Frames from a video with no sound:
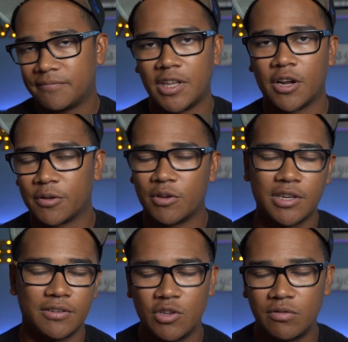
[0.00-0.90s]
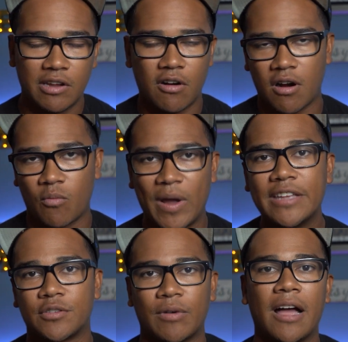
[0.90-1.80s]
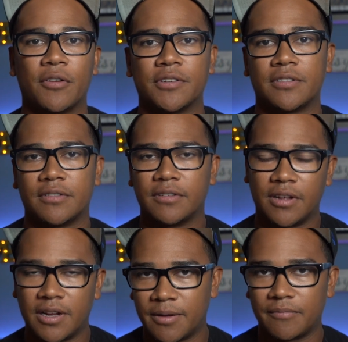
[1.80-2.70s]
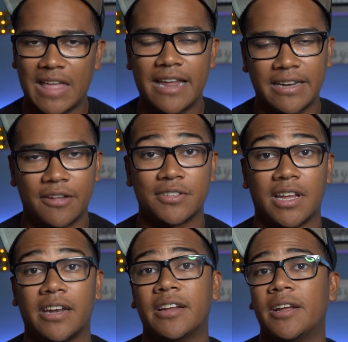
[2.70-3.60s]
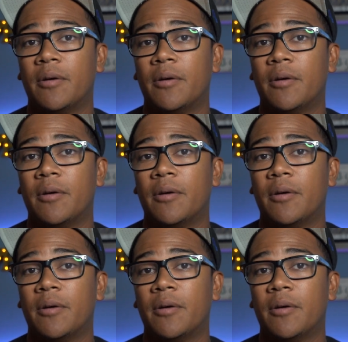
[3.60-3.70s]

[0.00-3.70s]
you know, you can, there are ways around that downside.